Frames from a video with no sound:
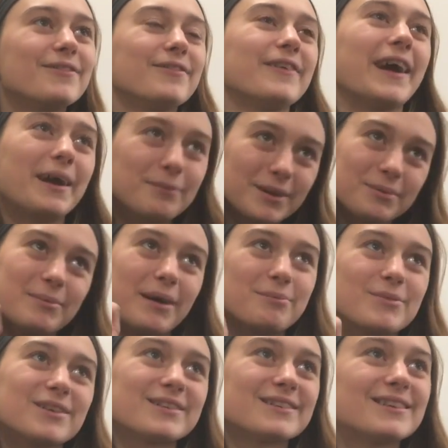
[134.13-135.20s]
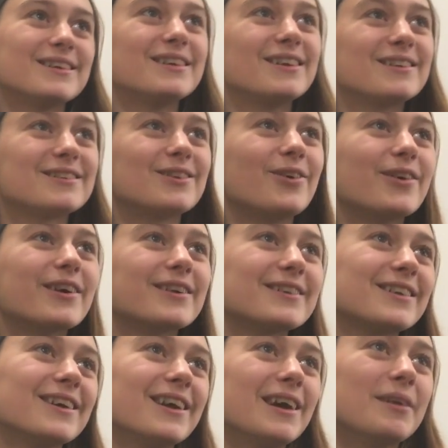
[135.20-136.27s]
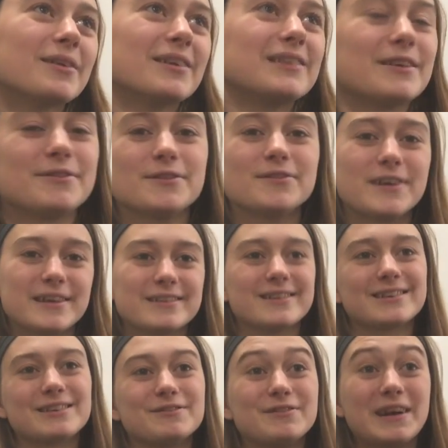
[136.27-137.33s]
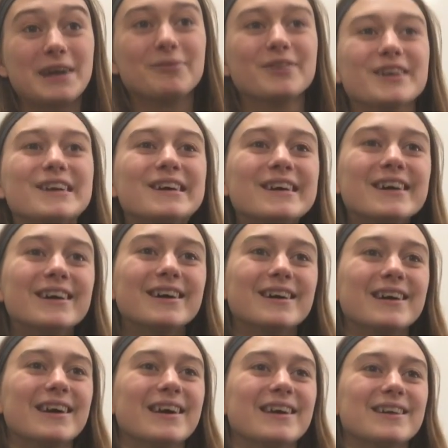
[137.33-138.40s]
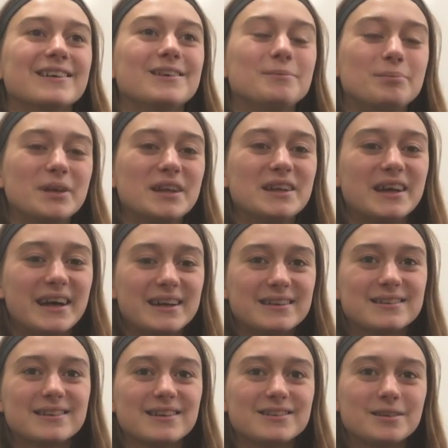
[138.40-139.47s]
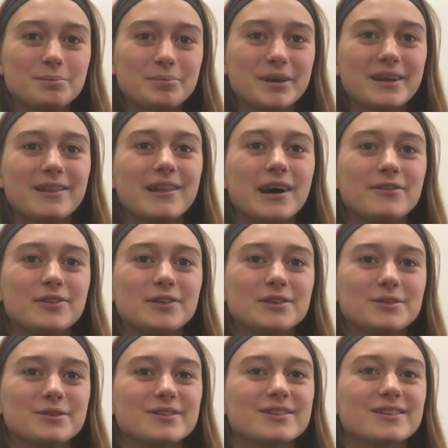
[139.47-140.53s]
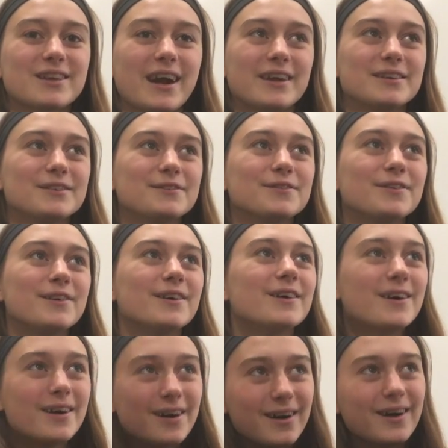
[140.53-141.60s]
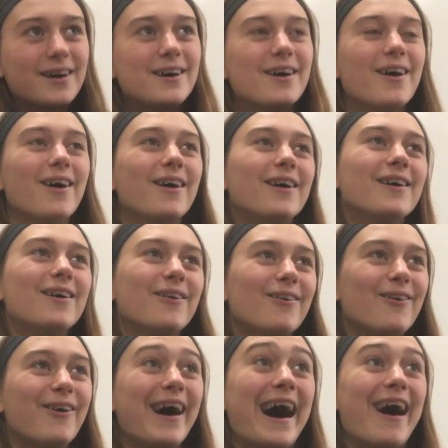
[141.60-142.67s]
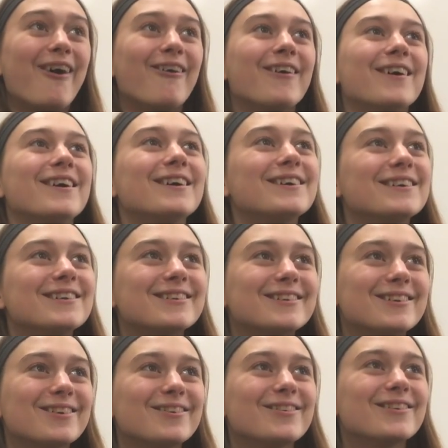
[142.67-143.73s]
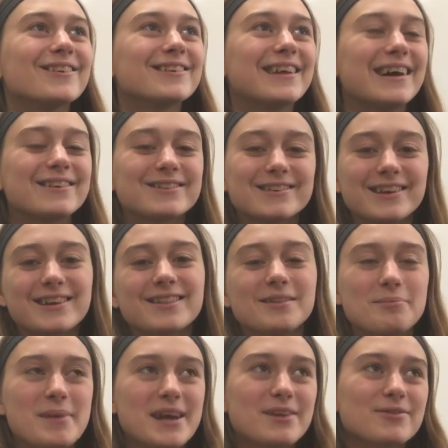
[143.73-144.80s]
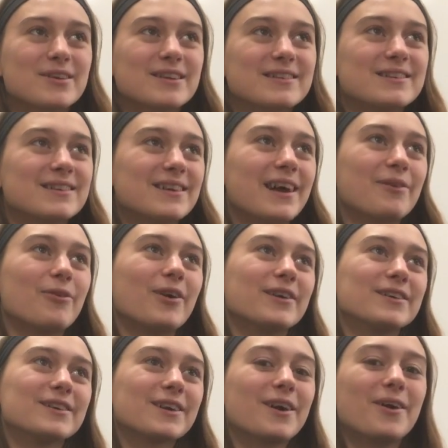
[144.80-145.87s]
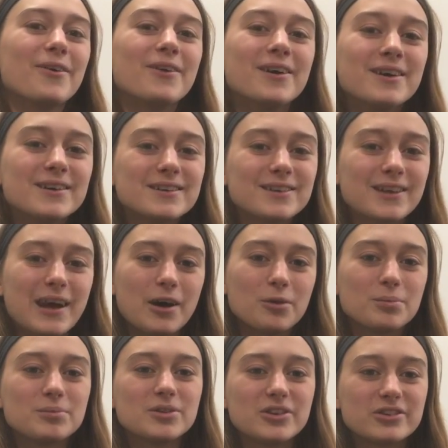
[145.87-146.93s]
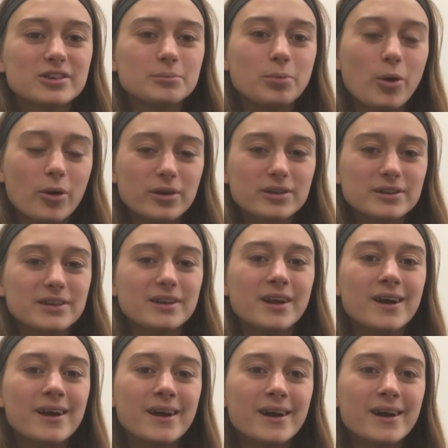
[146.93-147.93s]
family members in a sort because I have a phase like a family compete at such a big level. It was just kind of wow. So that was like the main reason I wanted to go to help just support and